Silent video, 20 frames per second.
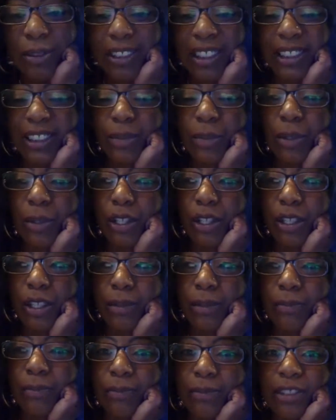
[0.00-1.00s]
to say someone
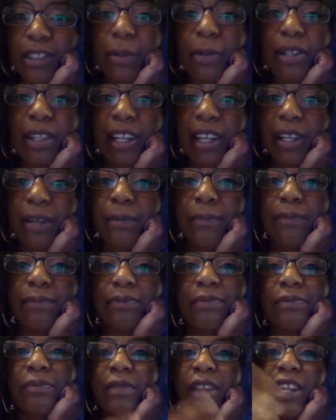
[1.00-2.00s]
like
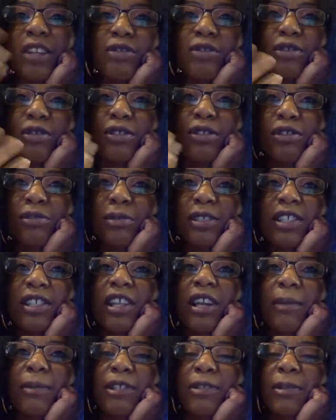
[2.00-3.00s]
introduced me to
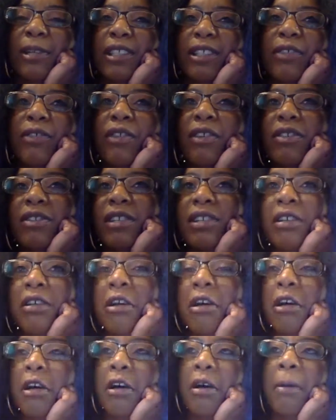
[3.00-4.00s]
that perspective. And I was like,
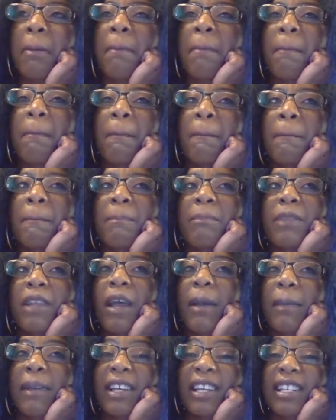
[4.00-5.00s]
huh.
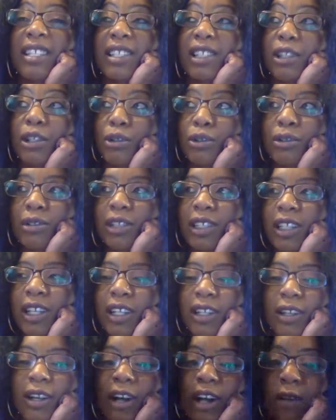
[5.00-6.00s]
Because literally,
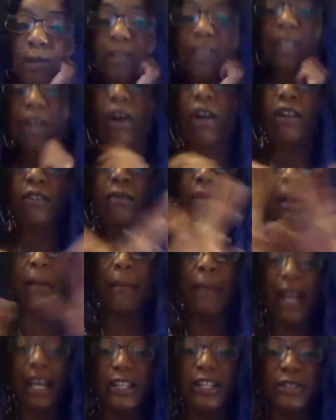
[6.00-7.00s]
like, I don't say all my
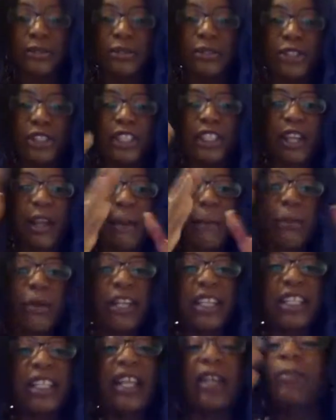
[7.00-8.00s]
magical shit kept
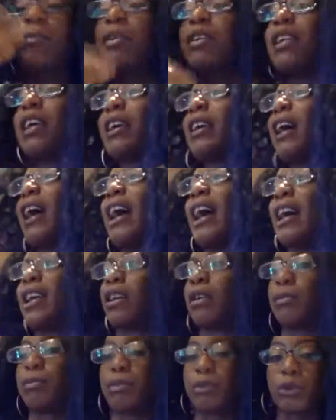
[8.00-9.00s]
breaking, but like I had
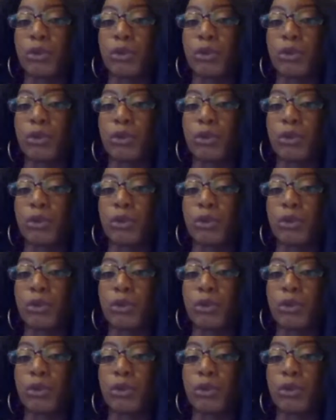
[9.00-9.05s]
a